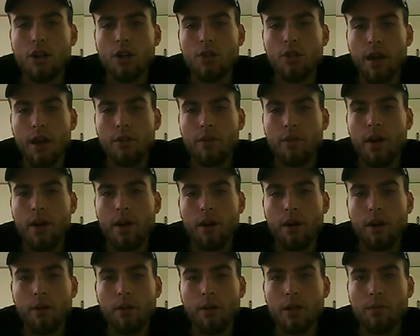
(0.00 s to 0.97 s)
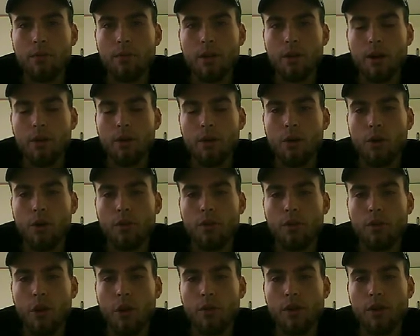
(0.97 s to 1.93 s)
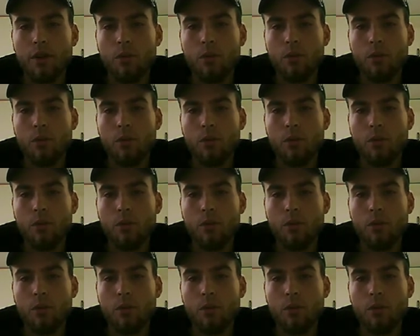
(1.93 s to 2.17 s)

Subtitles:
that event, all the people that were involved and